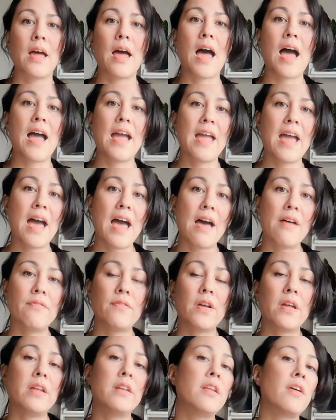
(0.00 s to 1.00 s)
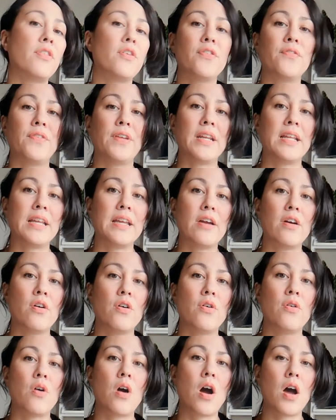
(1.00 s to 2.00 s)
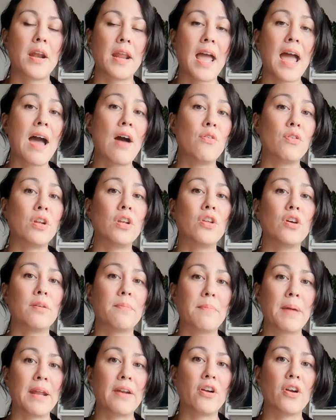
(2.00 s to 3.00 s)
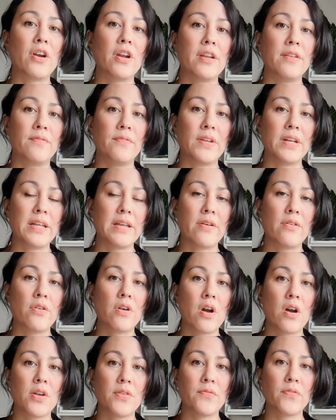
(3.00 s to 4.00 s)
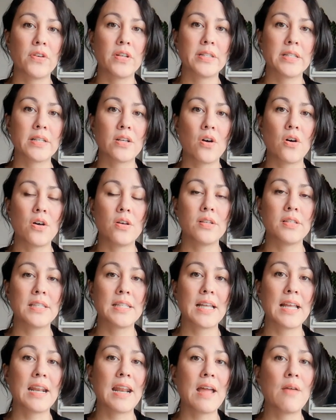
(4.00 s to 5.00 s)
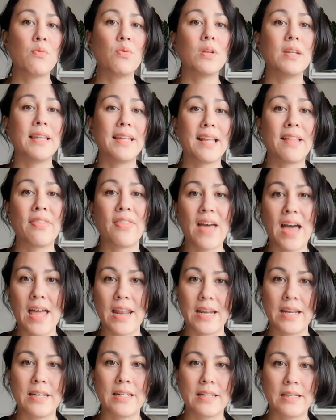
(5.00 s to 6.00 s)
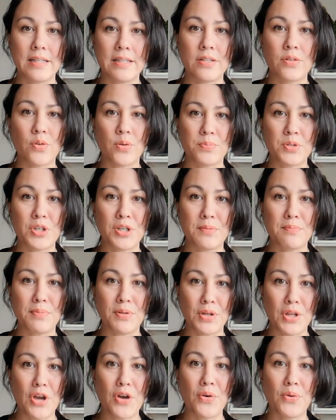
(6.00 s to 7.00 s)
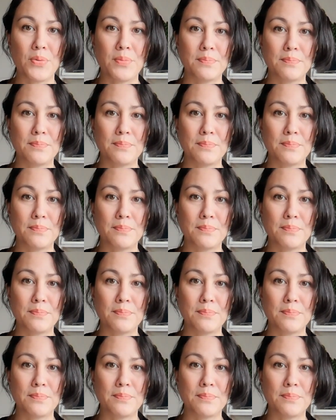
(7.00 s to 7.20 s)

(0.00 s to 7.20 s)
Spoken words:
I have another video on how to look better in video conference calls, and I will link that in the description below.